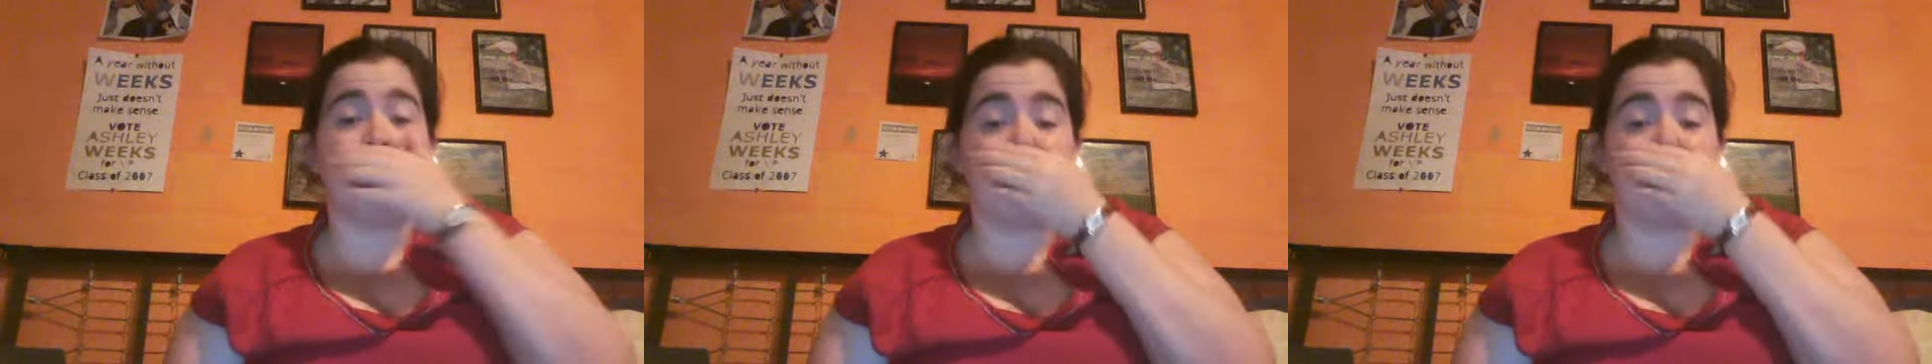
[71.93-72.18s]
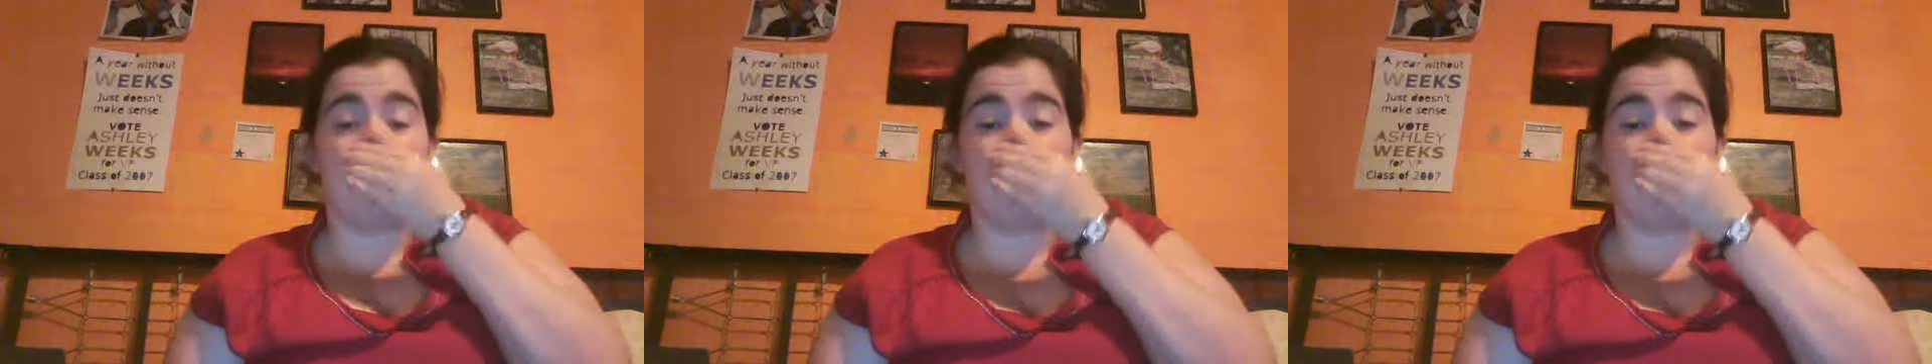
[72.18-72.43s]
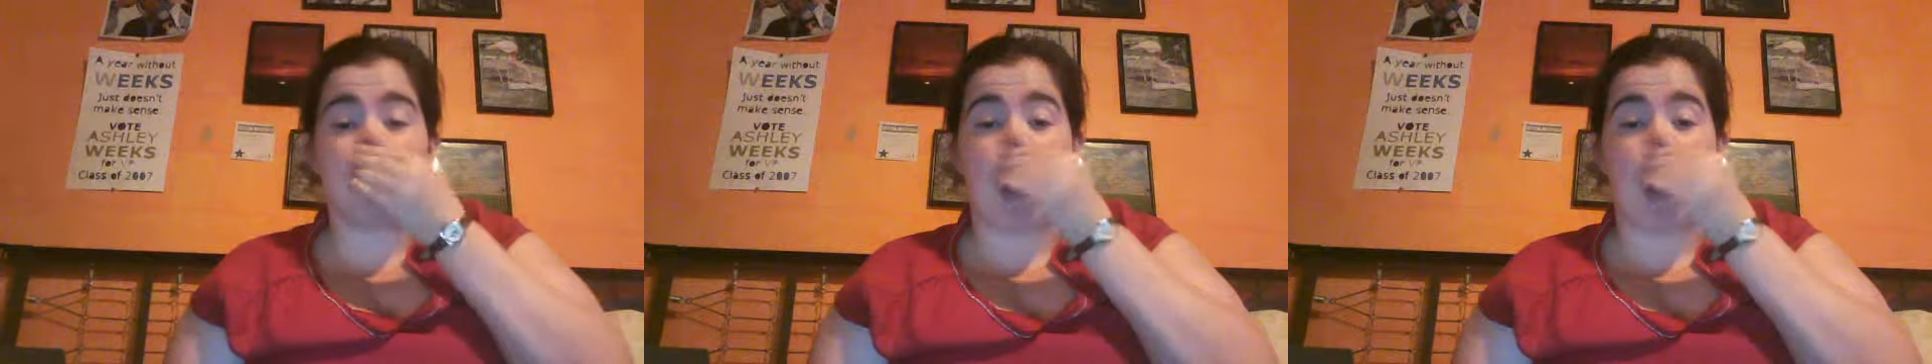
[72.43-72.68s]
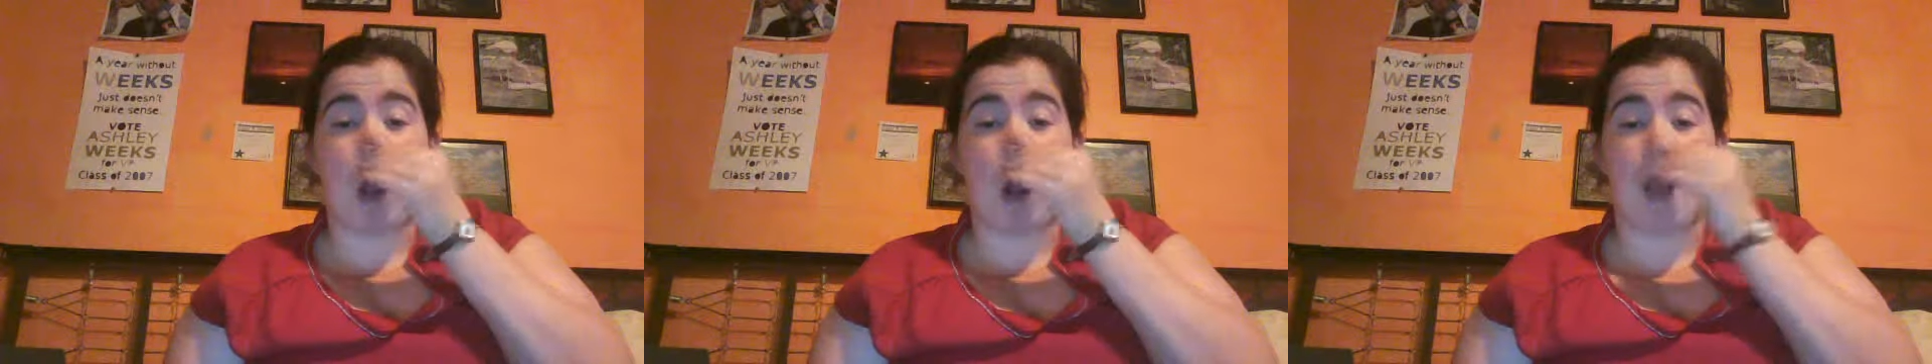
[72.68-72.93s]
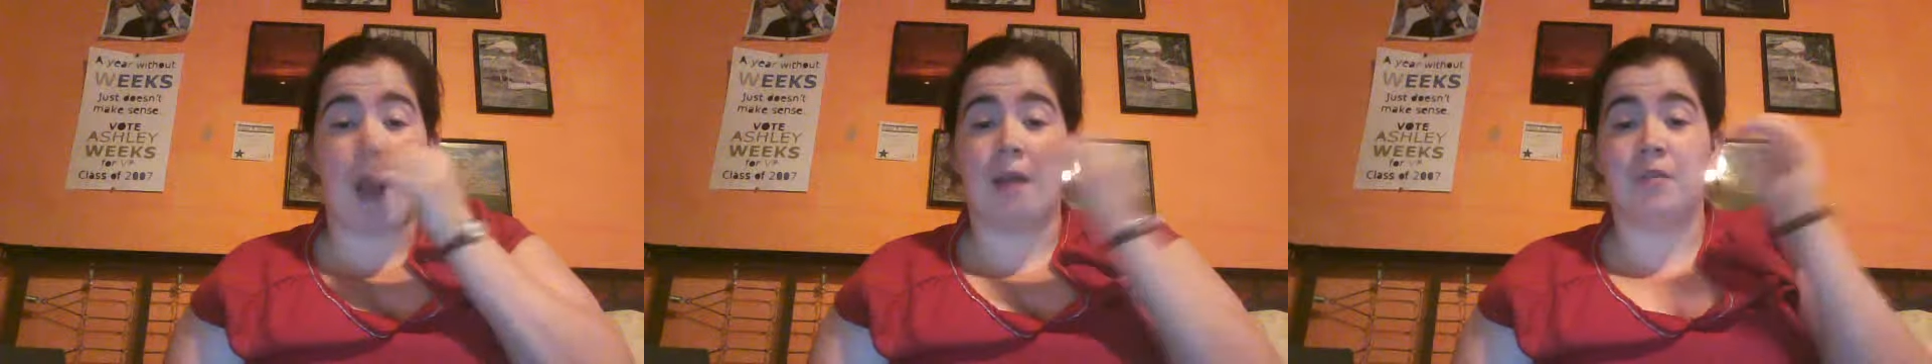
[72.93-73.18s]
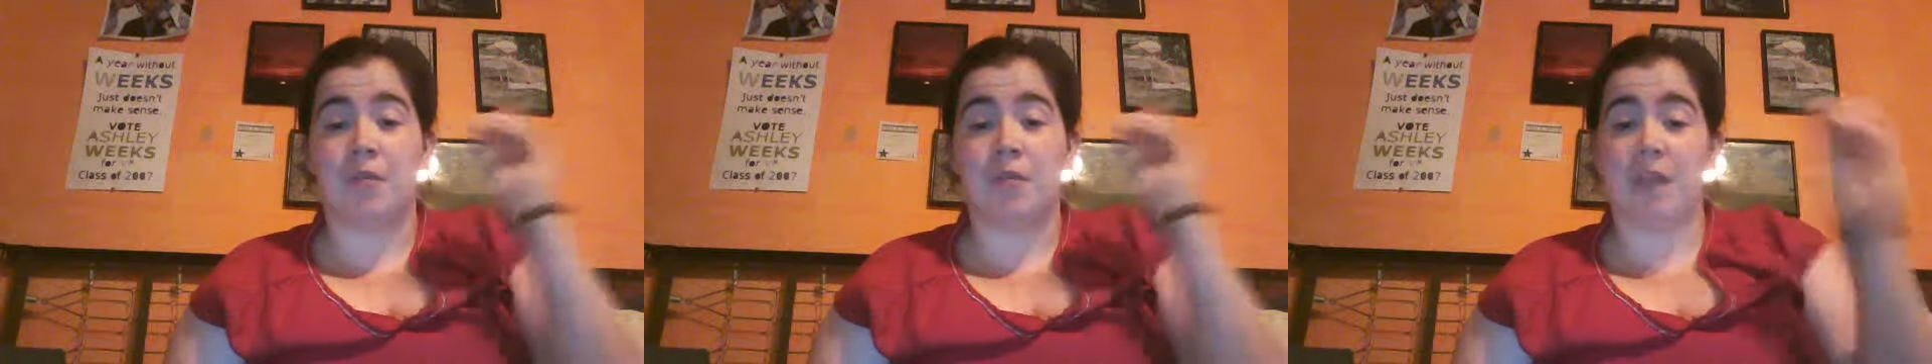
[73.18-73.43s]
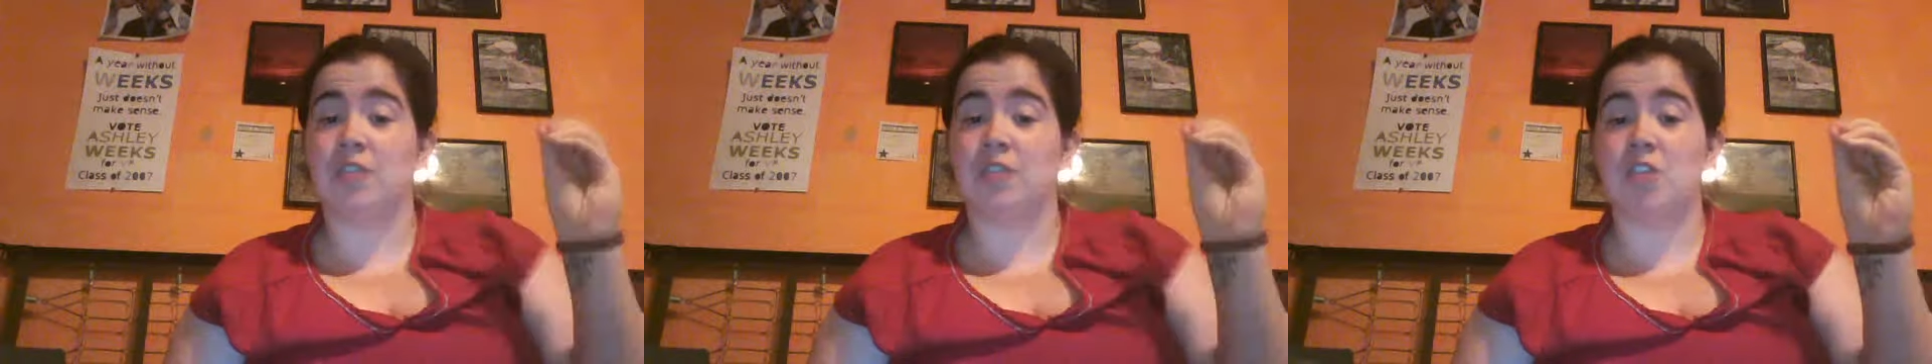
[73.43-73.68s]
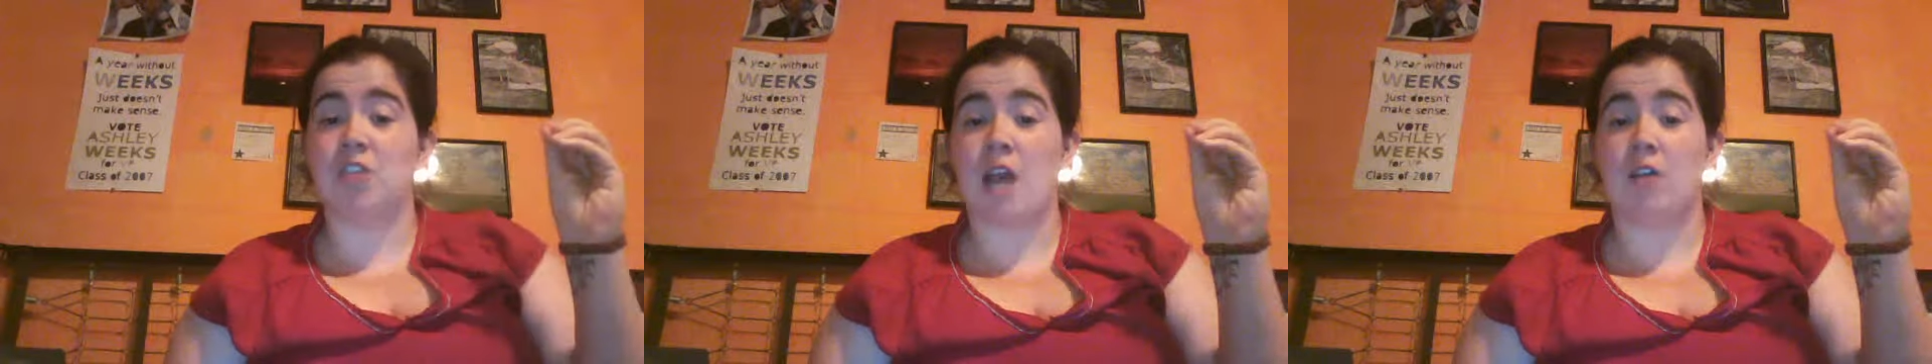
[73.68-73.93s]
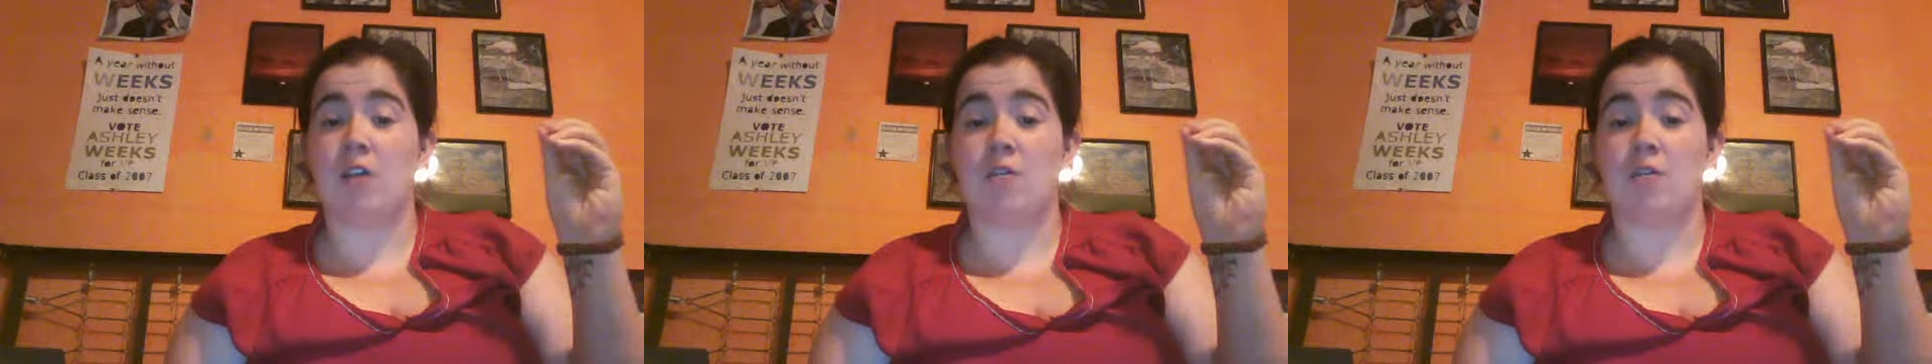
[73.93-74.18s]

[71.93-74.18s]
saw this on Regan's channel.